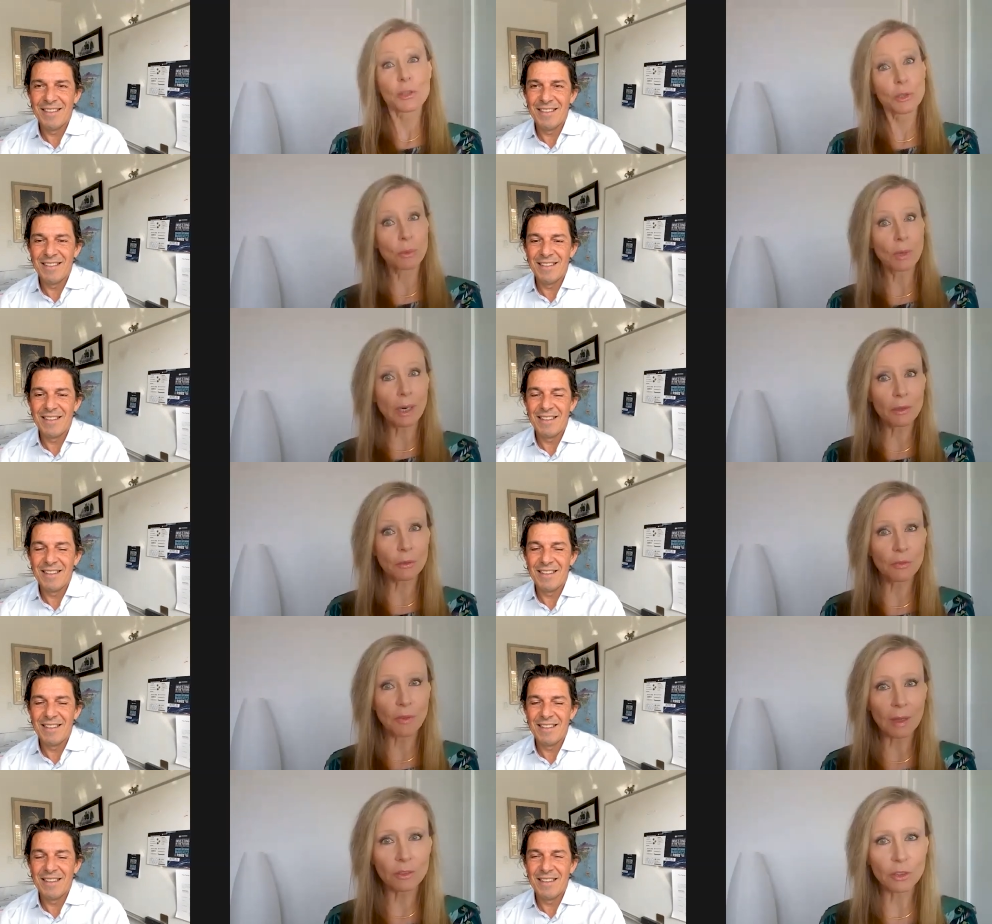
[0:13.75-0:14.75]
Speaker 1: So you are the
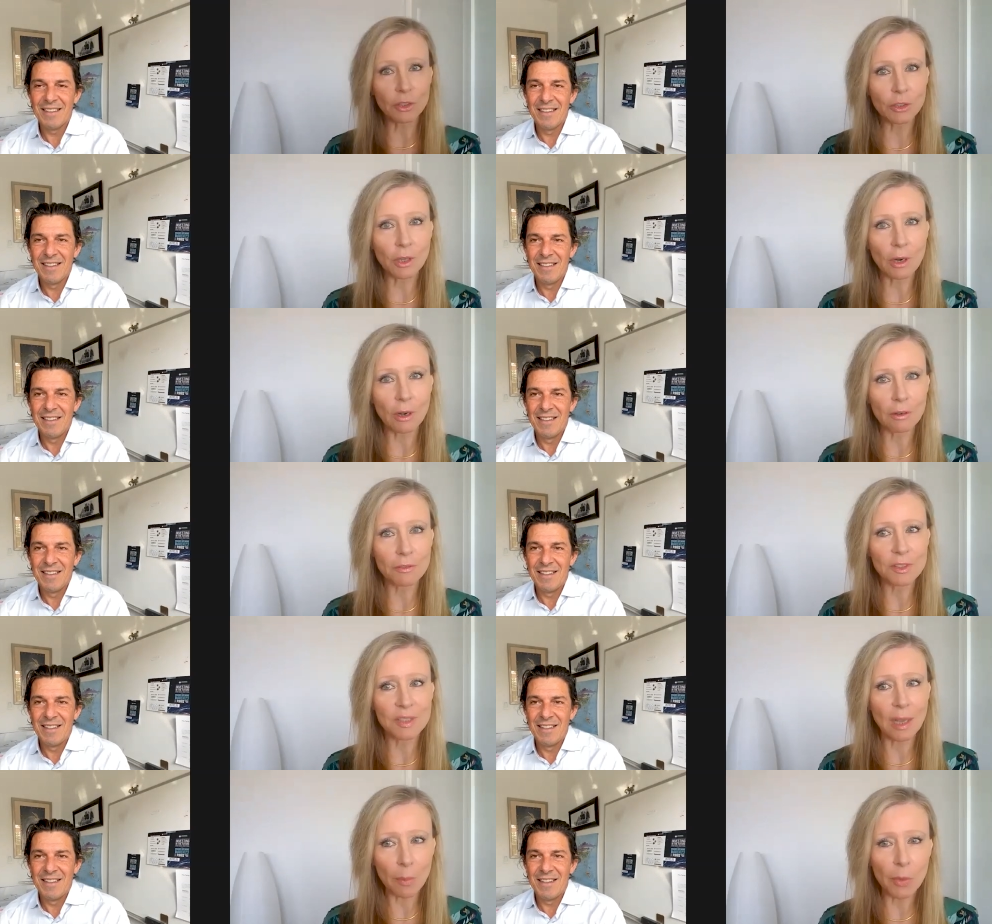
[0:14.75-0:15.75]
founder of
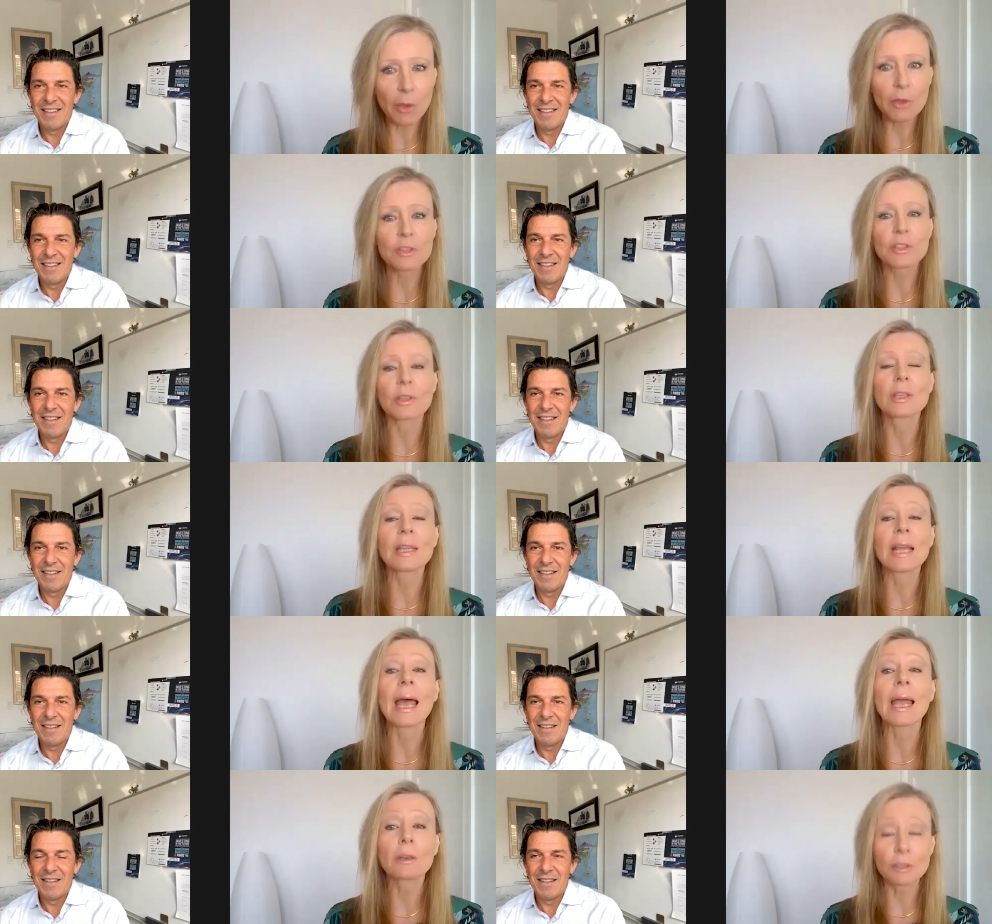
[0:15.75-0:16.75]
Starburst,
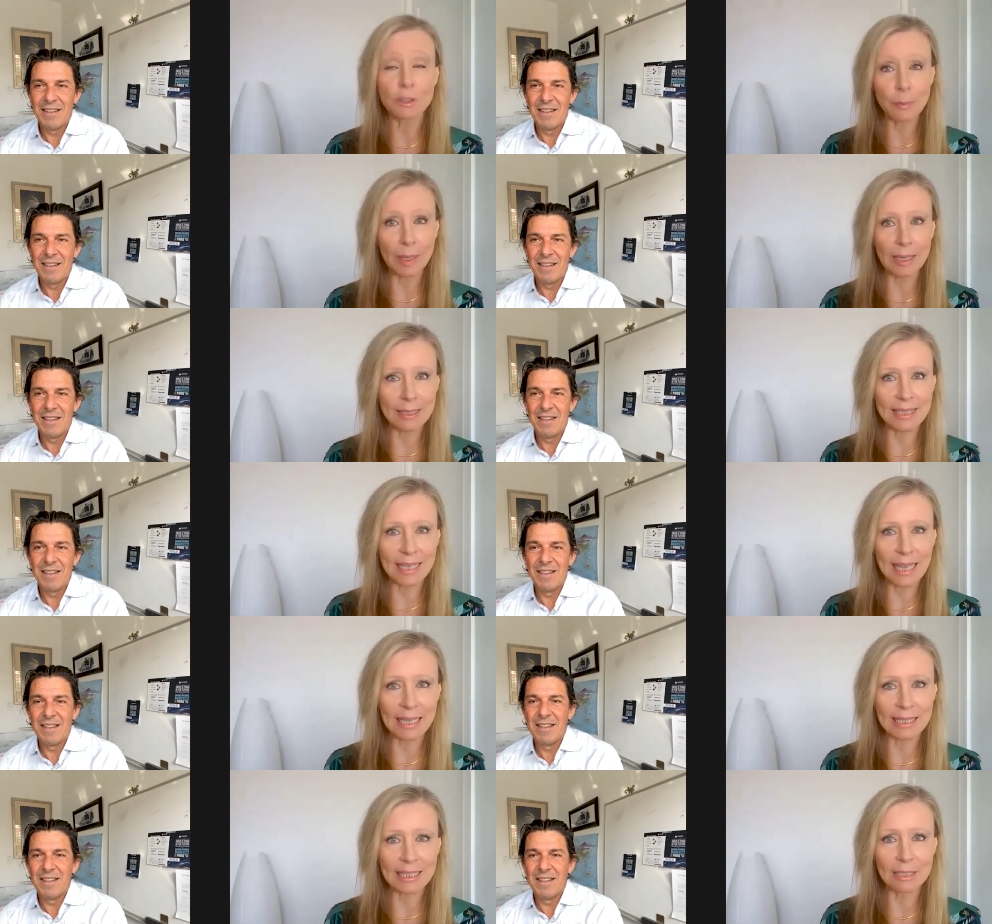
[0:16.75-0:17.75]
an aerospace
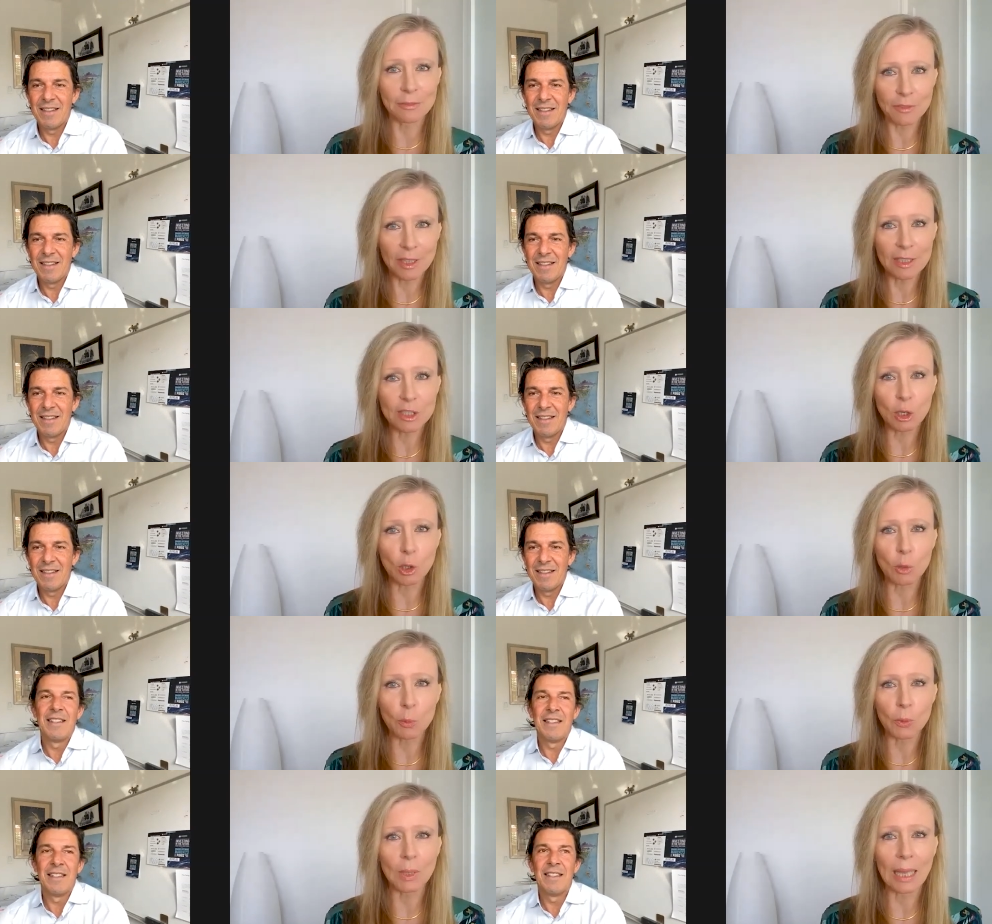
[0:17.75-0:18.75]
and defense
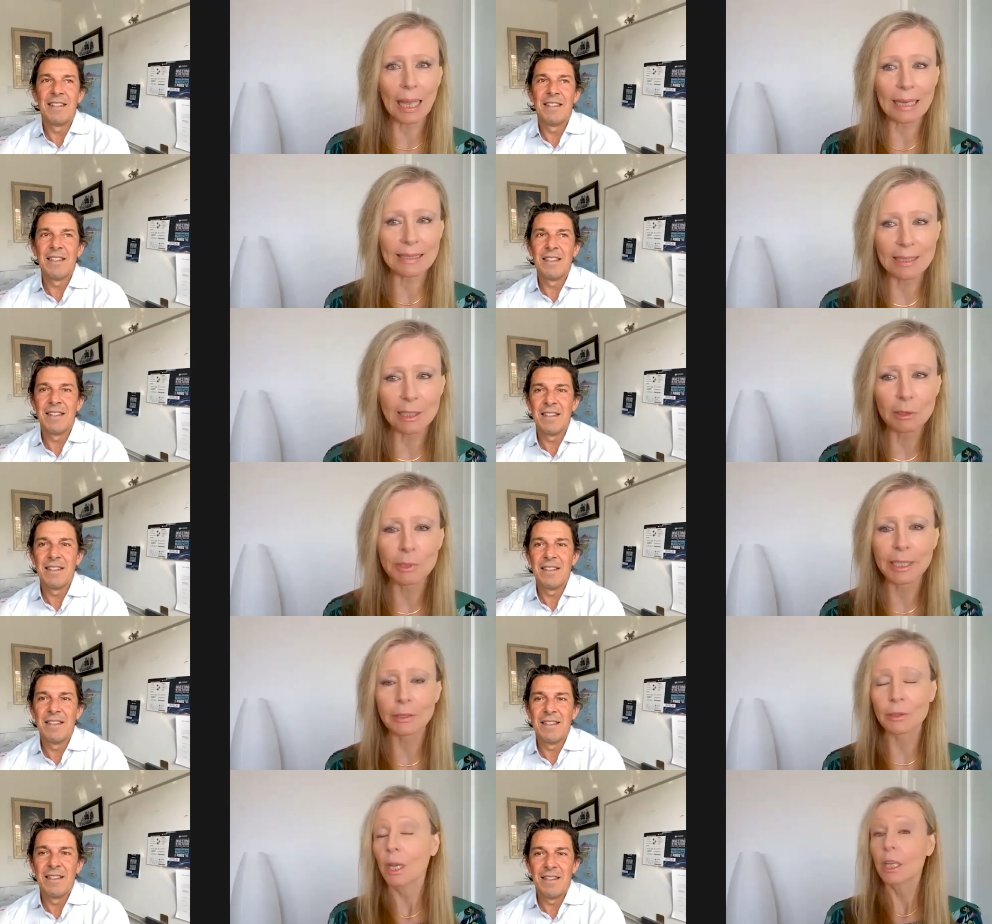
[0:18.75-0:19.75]
global
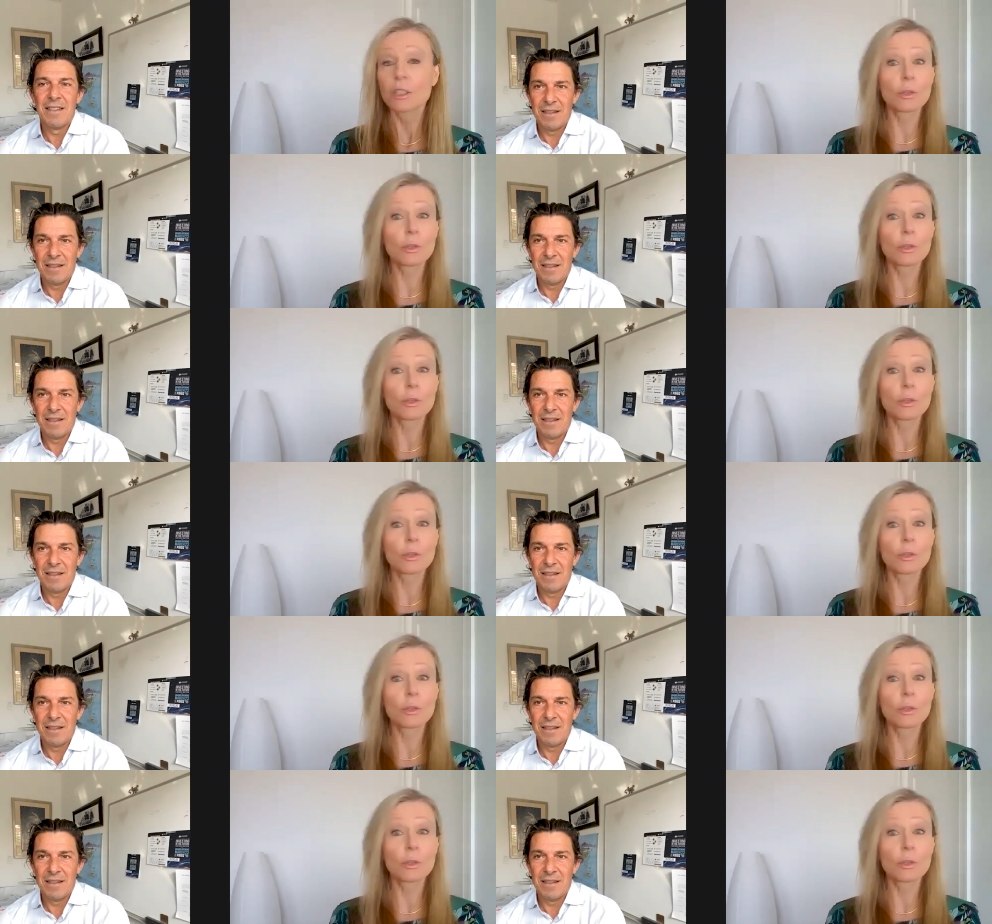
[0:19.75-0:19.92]
accelerator.